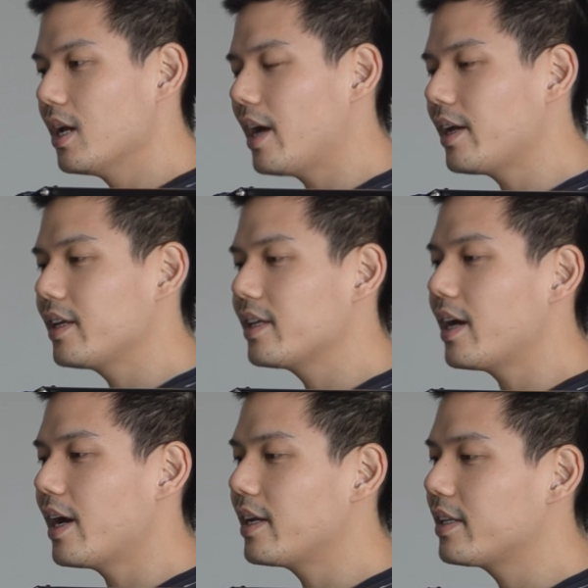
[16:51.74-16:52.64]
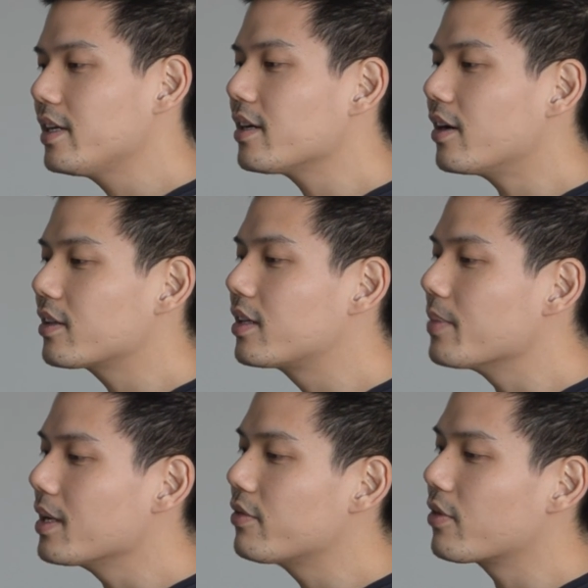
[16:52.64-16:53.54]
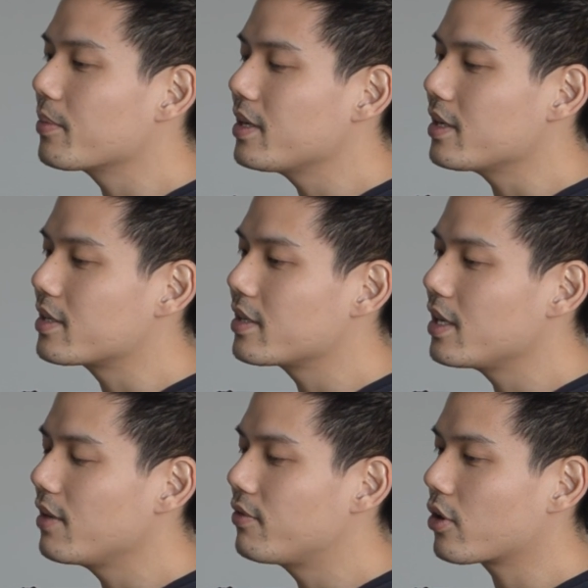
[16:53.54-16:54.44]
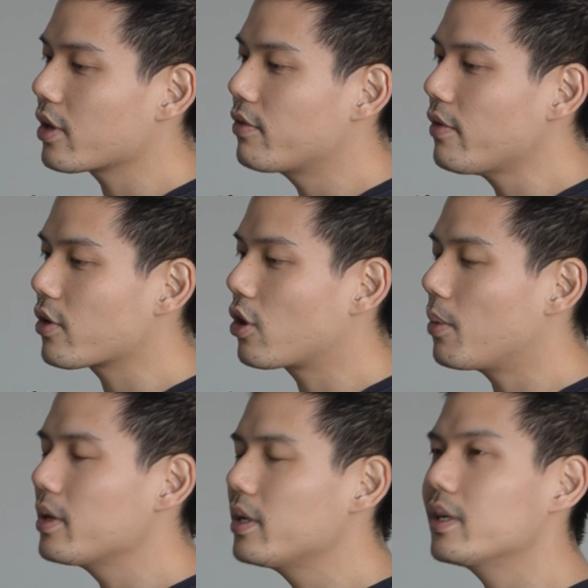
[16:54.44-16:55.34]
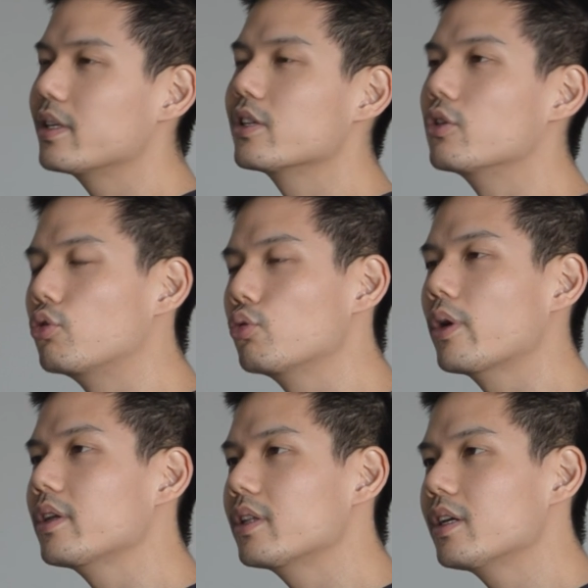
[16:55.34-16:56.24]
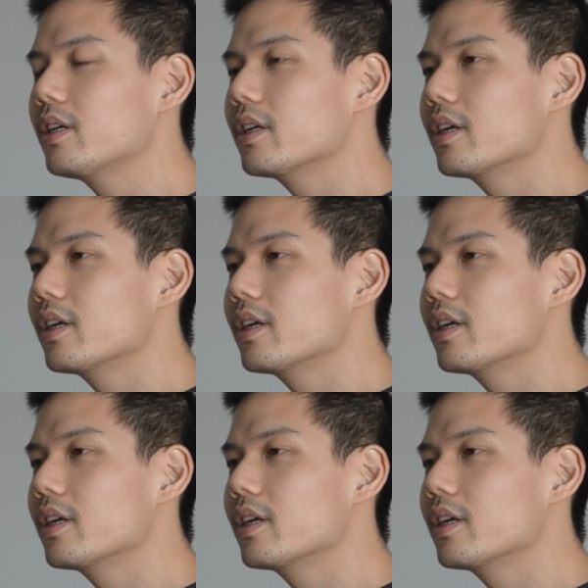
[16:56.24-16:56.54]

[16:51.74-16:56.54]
And I think ultimately for me is if you have a community that doesn't do anything,